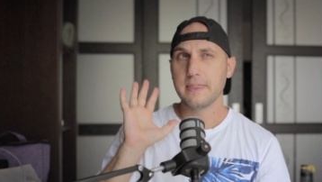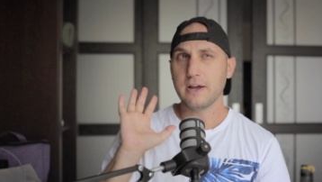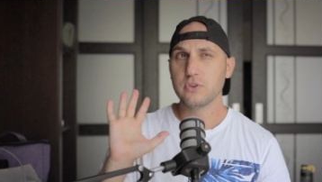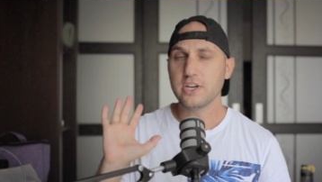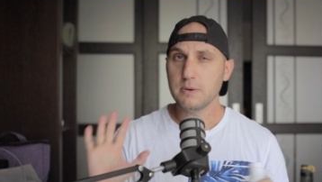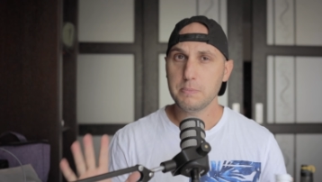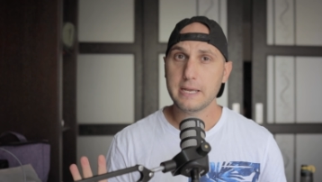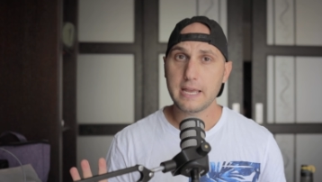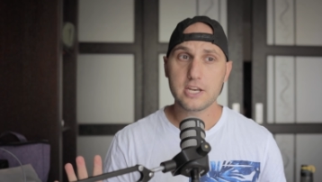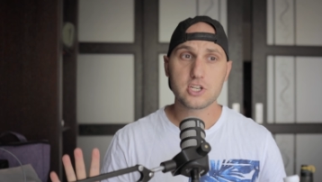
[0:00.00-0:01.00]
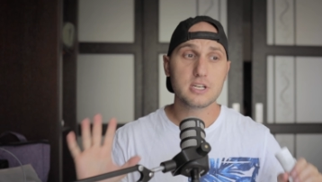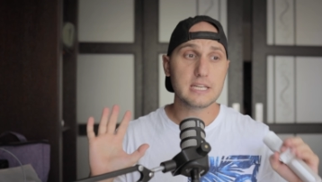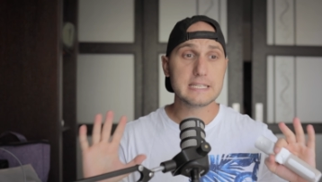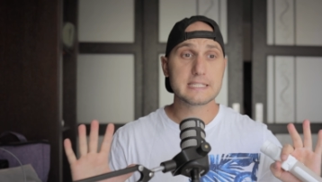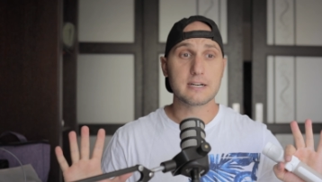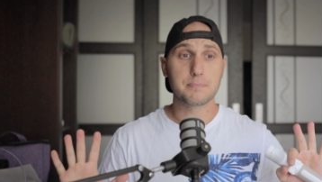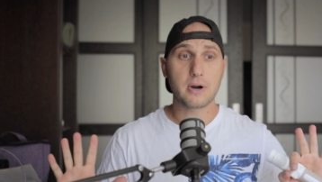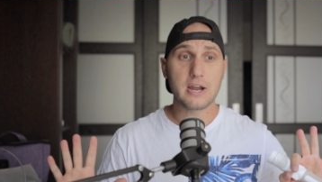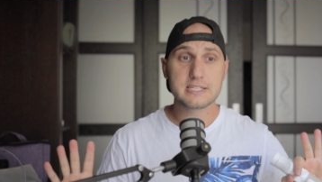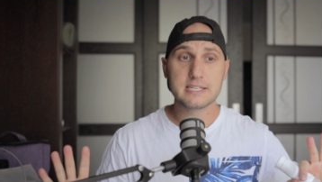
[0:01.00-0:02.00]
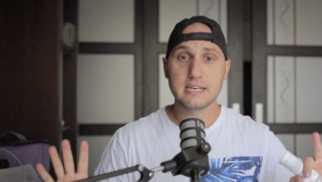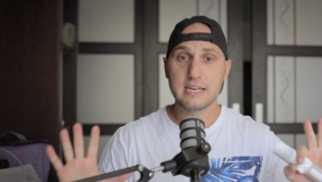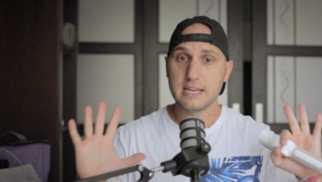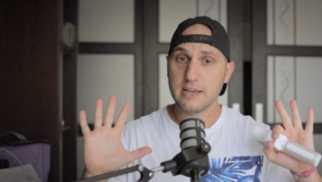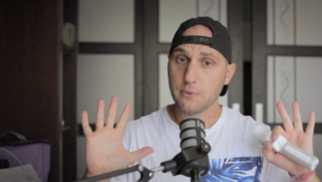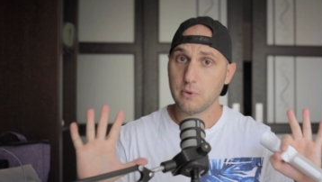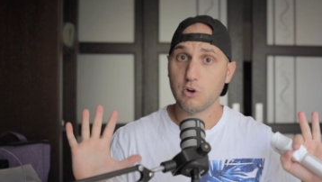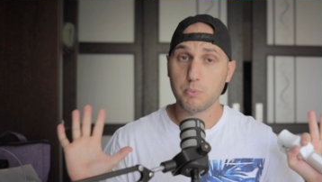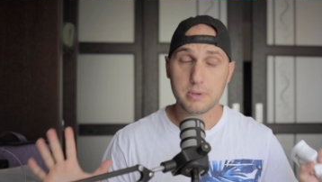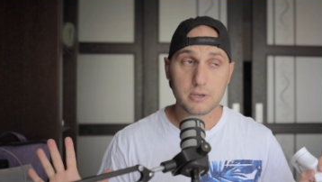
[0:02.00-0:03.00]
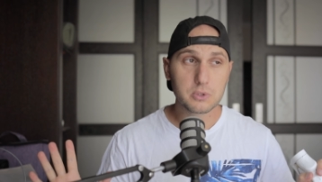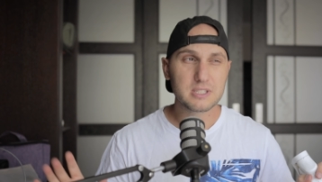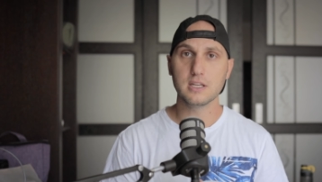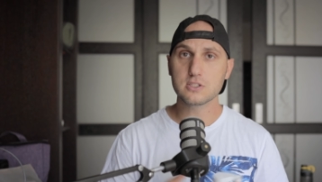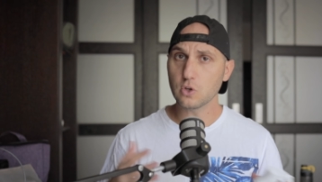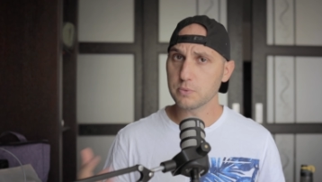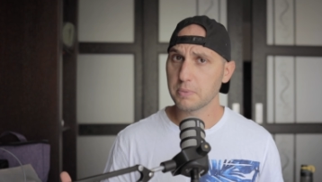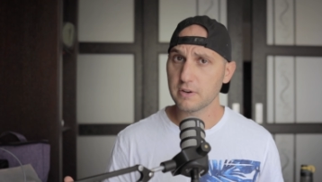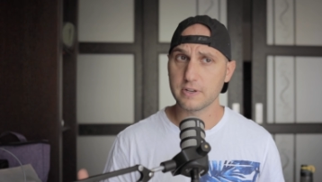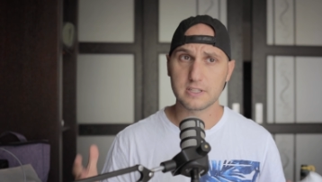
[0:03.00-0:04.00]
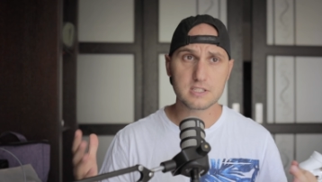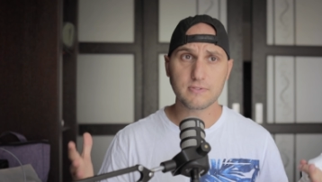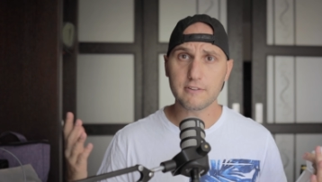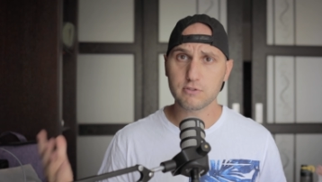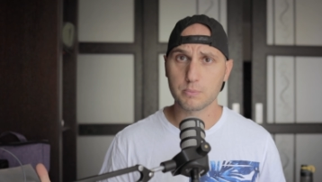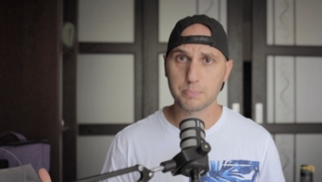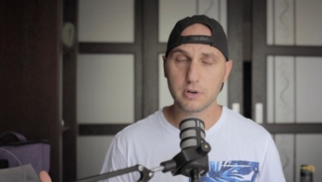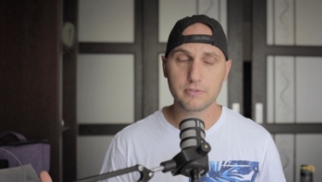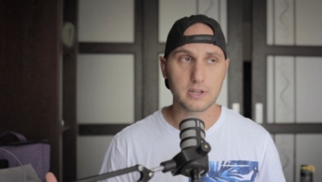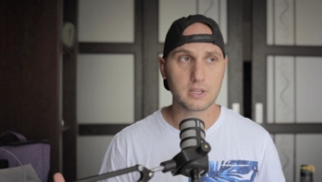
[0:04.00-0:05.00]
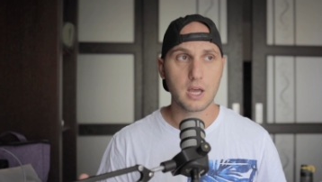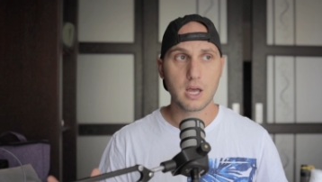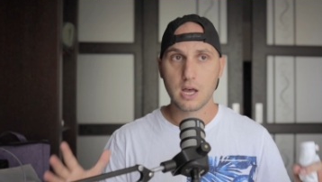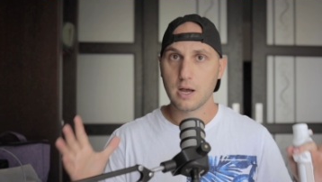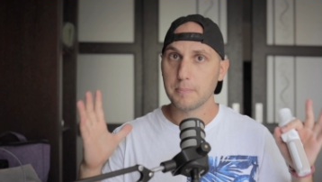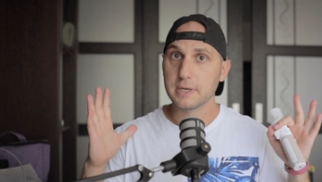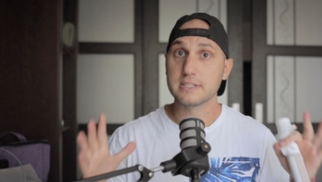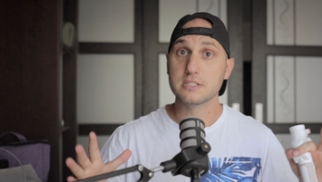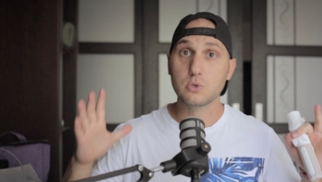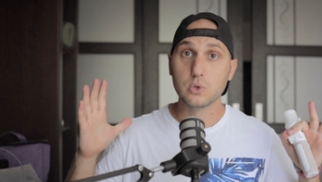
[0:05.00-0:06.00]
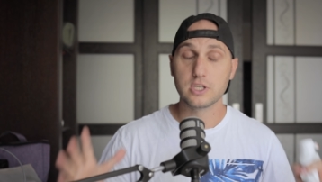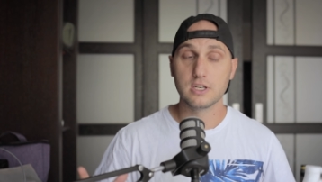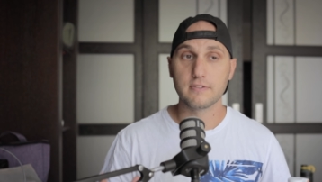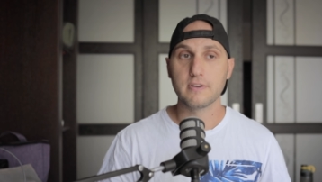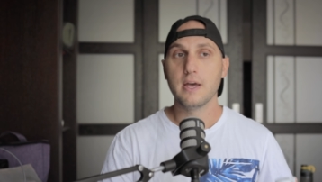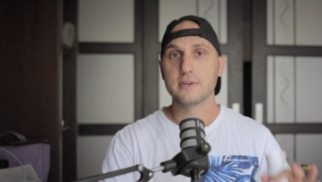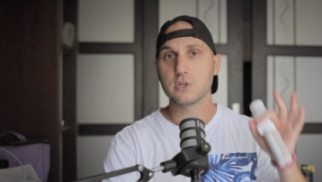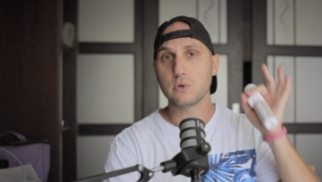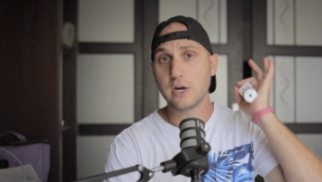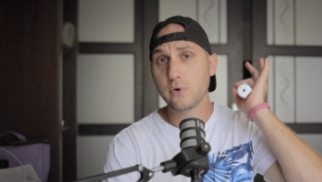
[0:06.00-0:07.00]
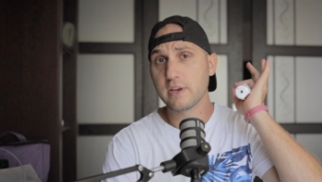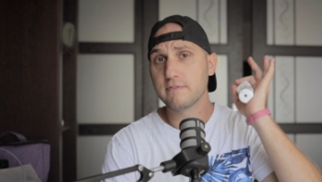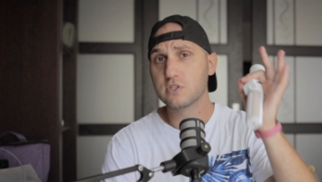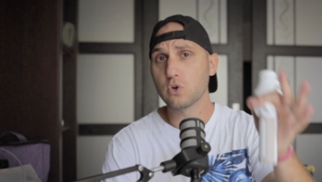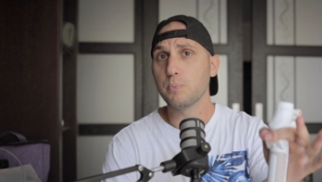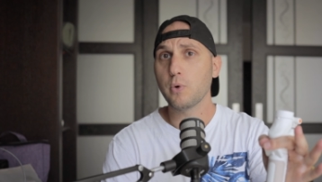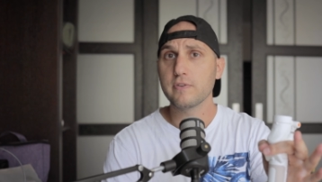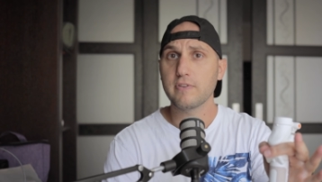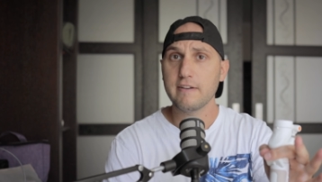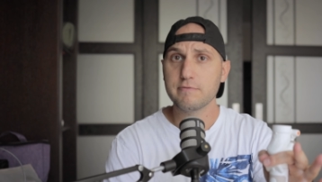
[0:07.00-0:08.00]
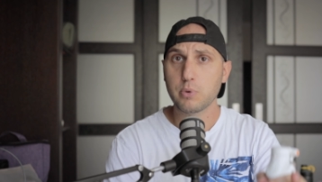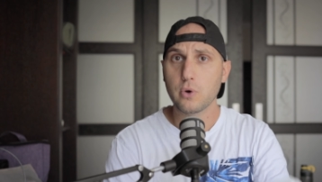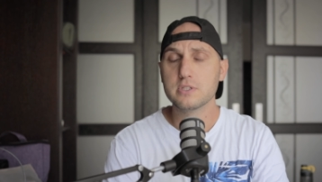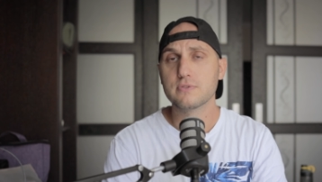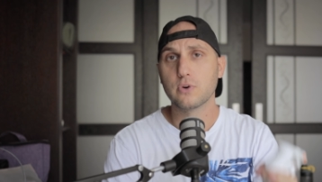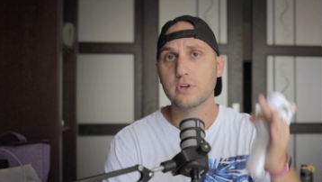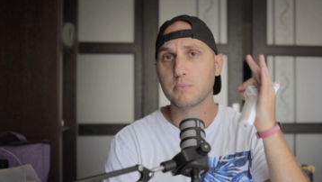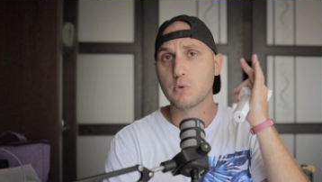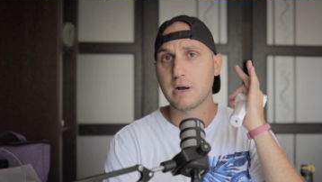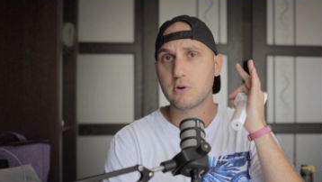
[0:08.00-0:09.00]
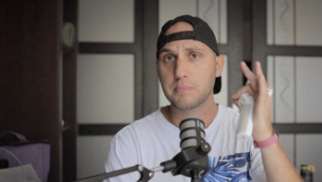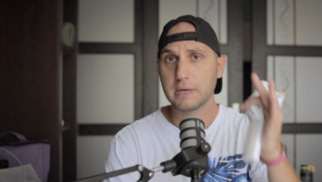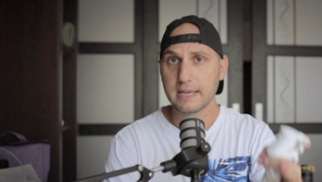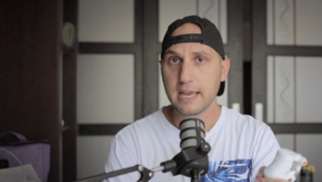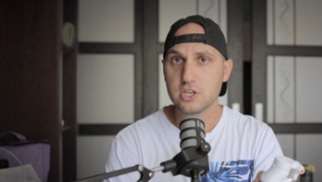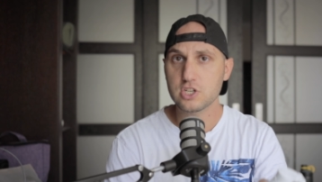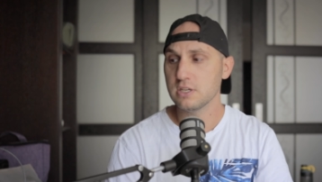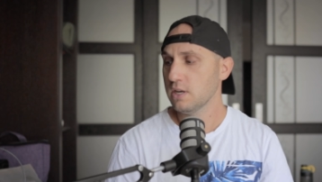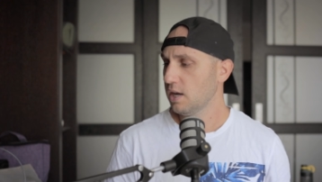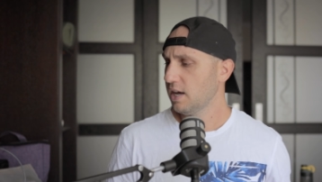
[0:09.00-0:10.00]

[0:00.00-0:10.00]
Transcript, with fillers: Now their application is surprisingly well built. It's not perfect, it's far from perfect, but it's good enough. So I'll give 0.5 points for the mobile application.